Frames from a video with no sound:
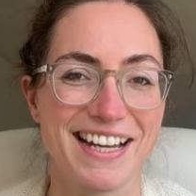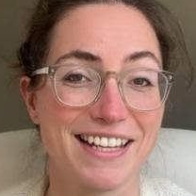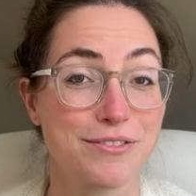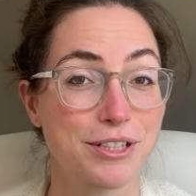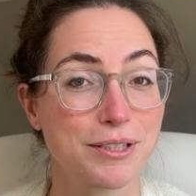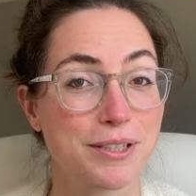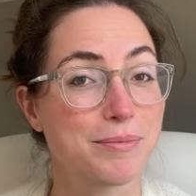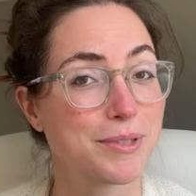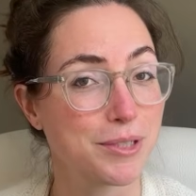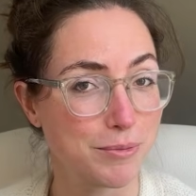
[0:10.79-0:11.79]
and
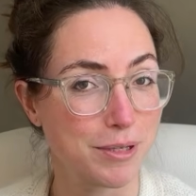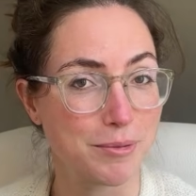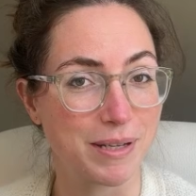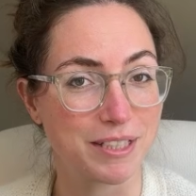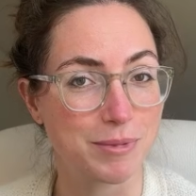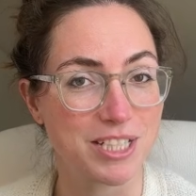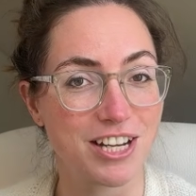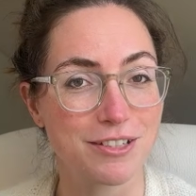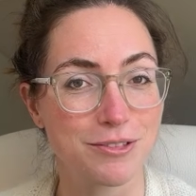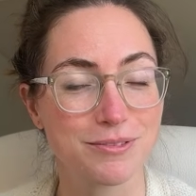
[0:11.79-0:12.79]
welcome back to my
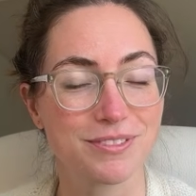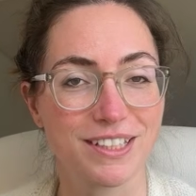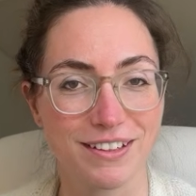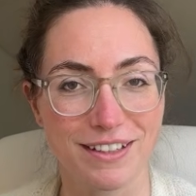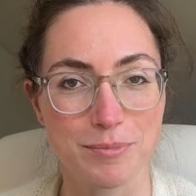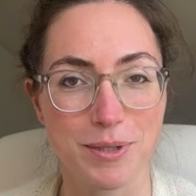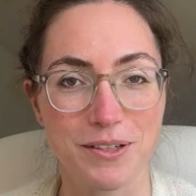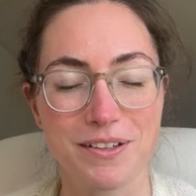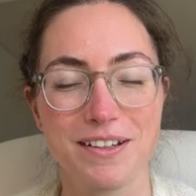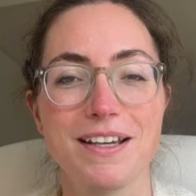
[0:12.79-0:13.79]
channel, Agnete
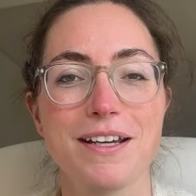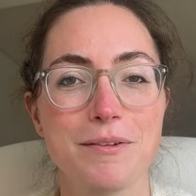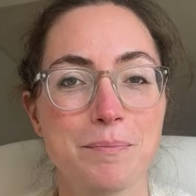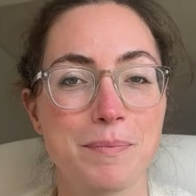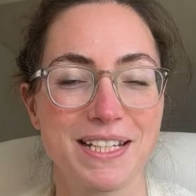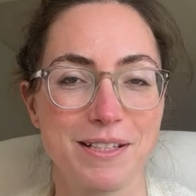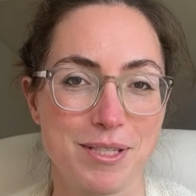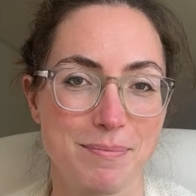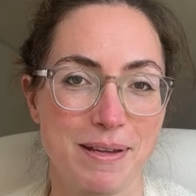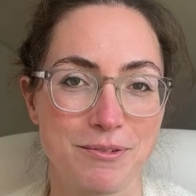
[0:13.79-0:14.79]
Cardigan. My name
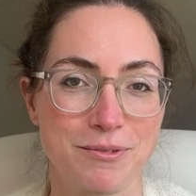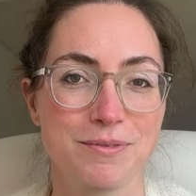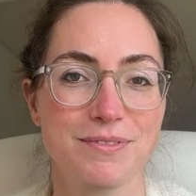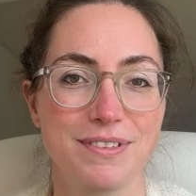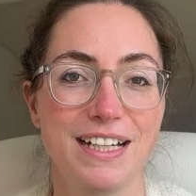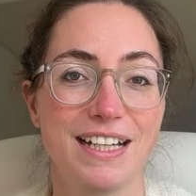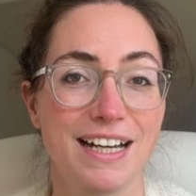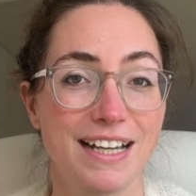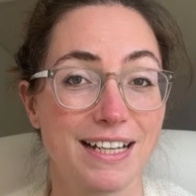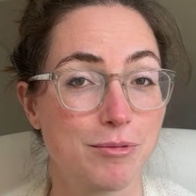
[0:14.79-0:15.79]
is Manon
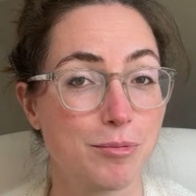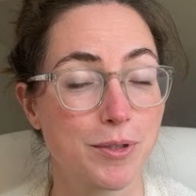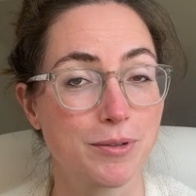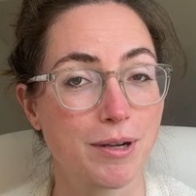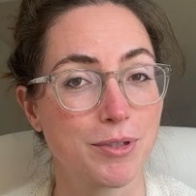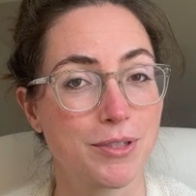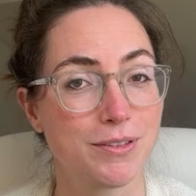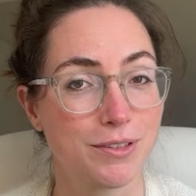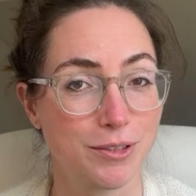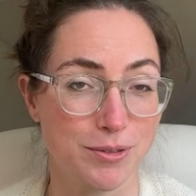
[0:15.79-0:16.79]
and I'm a
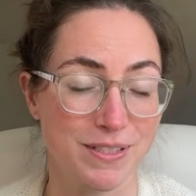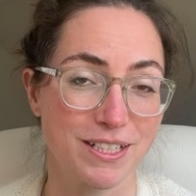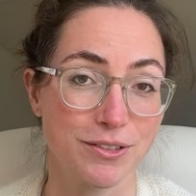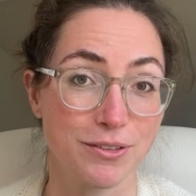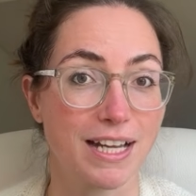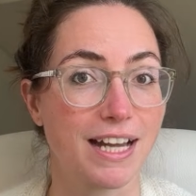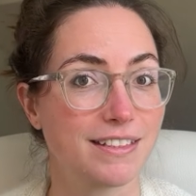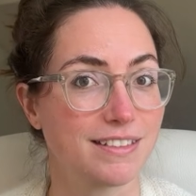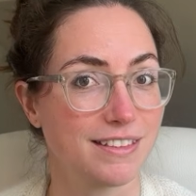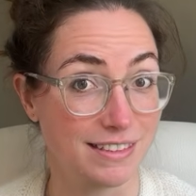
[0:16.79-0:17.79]
programmer, horsey girl
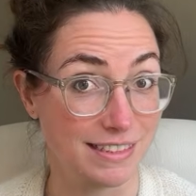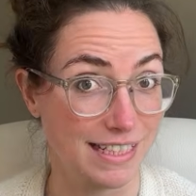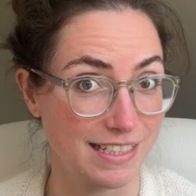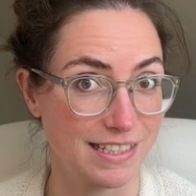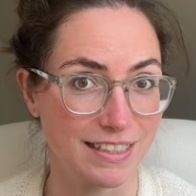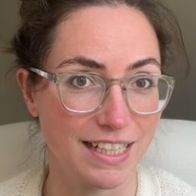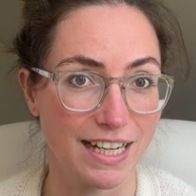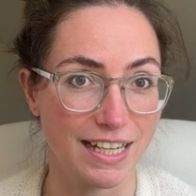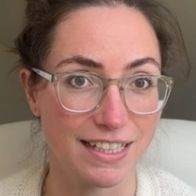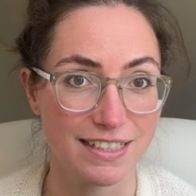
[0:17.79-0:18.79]
and a knitter,
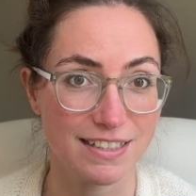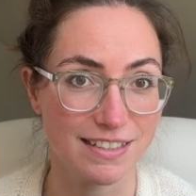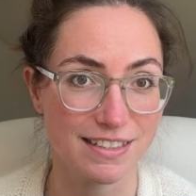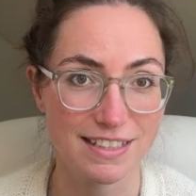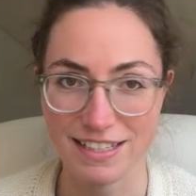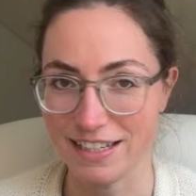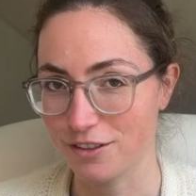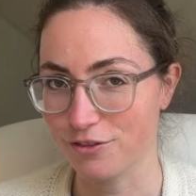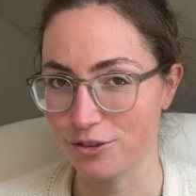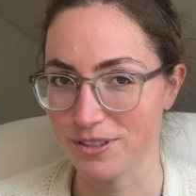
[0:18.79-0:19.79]
and it's the
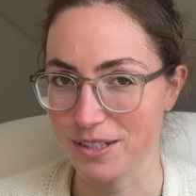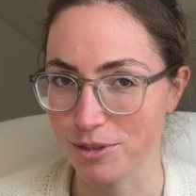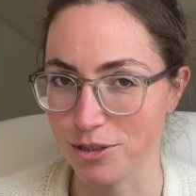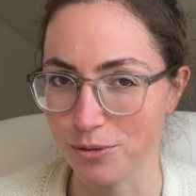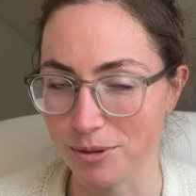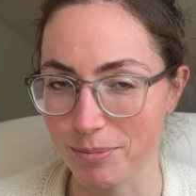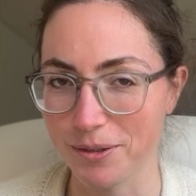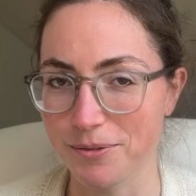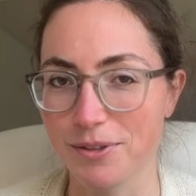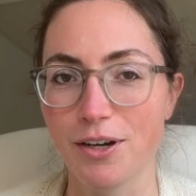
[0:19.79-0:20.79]
knitting of course that we talk
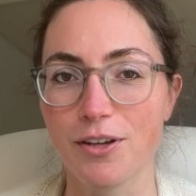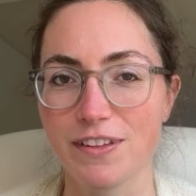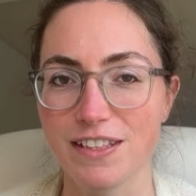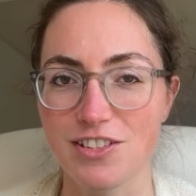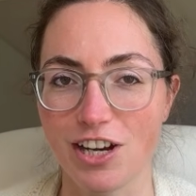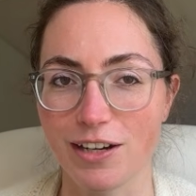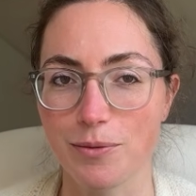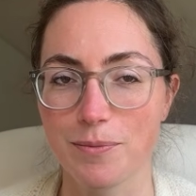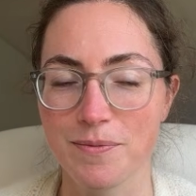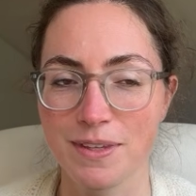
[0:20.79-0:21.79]
about on this channel.